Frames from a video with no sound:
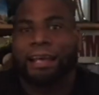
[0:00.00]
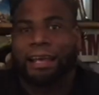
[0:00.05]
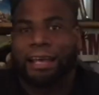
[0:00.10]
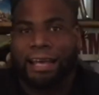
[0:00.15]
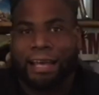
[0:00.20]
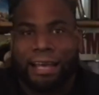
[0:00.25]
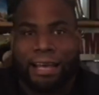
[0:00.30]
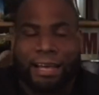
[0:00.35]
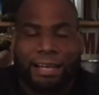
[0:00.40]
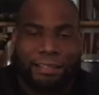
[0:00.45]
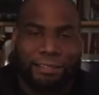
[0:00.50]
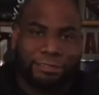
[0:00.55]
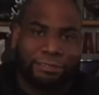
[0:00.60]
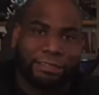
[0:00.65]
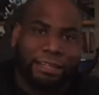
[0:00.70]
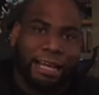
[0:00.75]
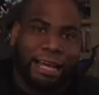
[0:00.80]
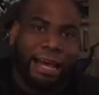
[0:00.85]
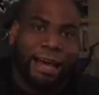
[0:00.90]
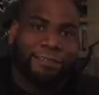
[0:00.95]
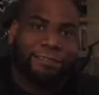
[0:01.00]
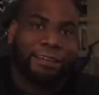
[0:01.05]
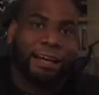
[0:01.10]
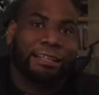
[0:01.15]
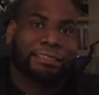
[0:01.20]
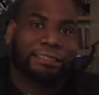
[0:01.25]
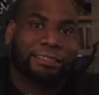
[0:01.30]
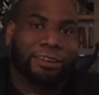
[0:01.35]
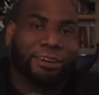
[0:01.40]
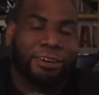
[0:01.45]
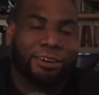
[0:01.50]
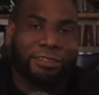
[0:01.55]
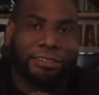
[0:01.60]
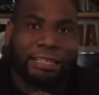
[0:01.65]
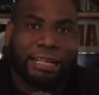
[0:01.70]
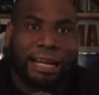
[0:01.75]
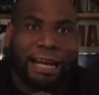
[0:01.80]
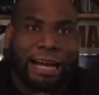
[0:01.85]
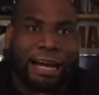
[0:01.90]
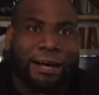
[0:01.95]
And after I saw
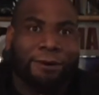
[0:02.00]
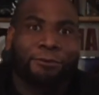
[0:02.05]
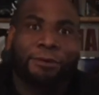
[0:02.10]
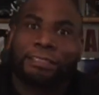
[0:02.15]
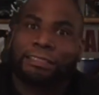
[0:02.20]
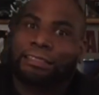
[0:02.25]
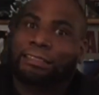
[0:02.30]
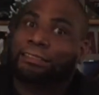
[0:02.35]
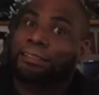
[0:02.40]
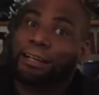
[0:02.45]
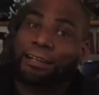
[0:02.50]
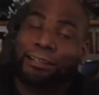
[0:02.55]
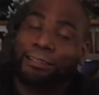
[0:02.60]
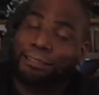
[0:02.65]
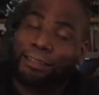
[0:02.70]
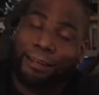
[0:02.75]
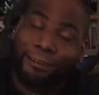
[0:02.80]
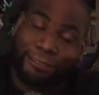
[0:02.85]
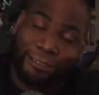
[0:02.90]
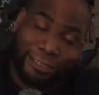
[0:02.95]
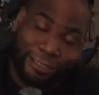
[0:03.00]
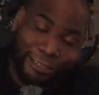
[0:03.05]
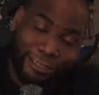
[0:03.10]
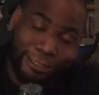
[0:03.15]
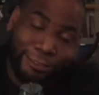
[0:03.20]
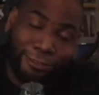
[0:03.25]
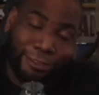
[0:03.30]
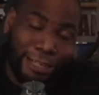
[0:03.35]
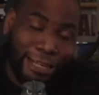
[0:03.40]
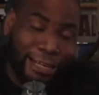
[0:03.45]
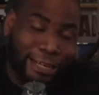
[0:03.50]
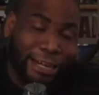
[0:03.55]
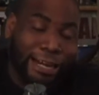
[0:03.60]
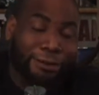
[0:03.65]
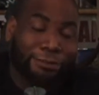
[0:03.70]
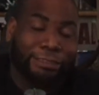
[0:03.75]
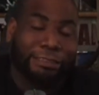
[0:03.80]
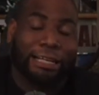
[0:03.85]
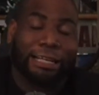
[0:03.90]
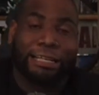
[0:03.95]
that I wasn't good enough to do that, I
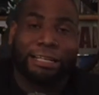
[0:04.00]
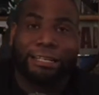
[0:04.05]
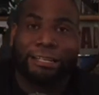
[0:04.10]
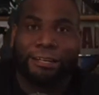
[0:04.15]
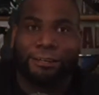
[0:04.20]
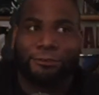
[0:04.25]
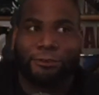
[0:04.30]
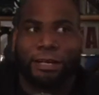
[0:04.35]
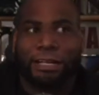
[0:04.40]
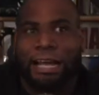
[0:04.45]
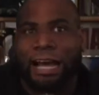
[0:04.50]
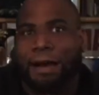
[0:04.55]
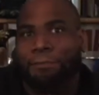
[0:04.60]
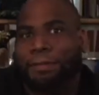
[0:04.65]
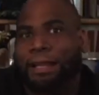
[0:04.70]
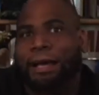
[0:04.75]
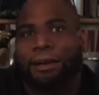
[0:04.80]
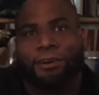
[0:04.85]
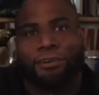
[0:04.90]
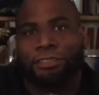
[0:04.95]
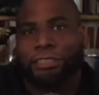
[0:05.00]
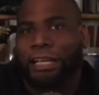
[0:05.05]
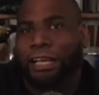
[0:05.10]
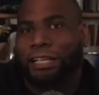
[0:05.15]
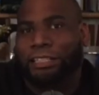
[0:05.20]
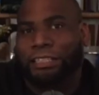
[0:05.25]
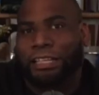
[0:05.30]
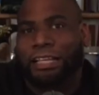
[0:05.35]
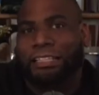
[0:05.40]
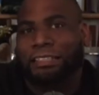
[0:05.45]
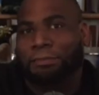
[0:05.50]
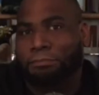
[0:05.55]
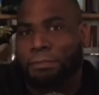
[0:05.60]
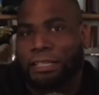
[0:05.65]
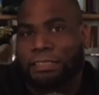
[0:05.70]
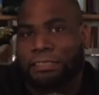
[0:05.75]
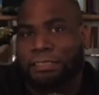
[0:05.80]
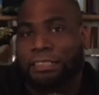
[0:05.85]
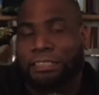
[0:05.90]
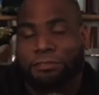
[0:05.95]
was like, you know what? I'm not going to take a chance of
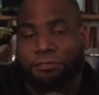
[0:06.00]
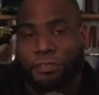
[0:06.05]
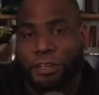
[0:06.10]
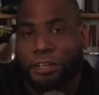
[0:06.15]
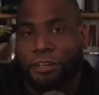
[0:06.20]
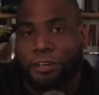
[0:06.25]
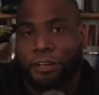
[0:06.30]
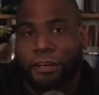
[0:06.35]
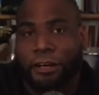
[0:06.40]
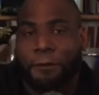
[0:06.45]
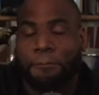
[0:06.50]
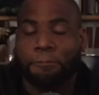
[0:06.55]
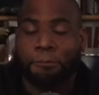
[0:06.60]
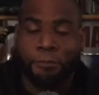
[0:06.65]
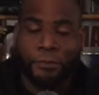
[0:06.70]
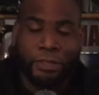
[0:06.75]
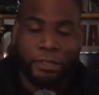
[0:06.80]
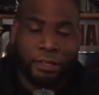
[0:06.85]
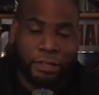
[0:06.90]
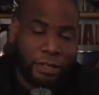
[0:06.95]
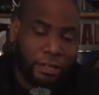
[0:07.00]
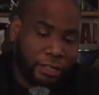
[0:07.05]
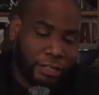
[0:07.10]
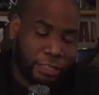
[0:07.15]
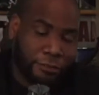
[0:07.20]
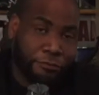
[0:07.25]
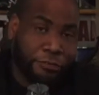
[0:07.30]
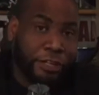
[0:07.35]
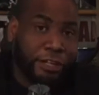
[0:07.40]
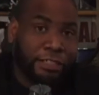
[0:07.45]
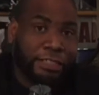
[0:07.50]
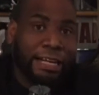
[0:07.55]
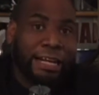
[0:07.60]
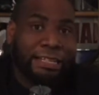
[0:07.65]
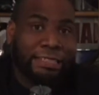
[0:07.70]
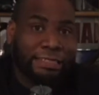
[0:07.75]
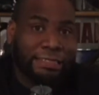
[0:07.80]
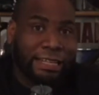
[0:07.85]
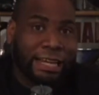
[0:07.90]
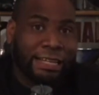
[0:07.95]
messing this figure up. Because figures
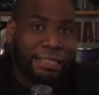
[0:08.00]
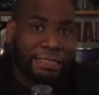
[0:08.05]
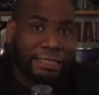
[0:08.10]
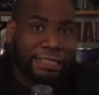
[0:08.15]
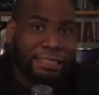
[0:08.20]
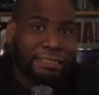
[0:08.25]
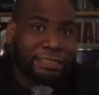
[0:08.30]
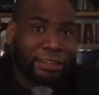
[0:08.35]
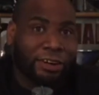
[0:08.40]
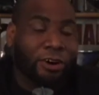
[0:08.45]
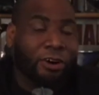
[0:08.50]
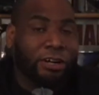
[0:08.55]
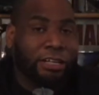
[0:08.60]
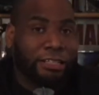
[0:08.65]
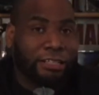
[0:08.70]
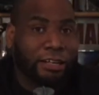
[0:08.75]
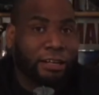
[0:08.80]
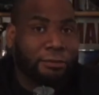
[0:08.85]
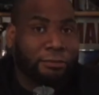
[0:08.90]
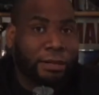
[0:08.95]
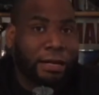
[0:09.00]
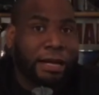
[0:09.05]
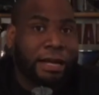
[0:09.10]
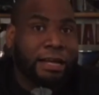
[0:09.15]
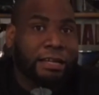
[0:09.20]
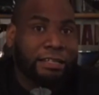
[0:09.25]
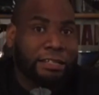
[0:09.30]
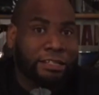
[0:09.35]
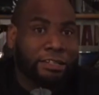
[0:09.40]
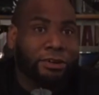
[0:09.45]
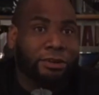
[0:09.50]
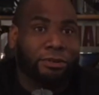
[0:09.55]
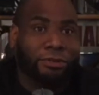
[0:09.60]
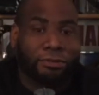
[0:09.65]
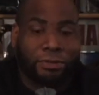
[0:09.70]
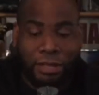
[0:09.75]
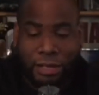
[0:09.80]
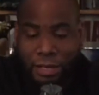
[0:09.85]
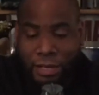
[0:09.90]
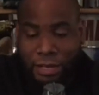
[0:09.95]
like these are hard to come by, you know?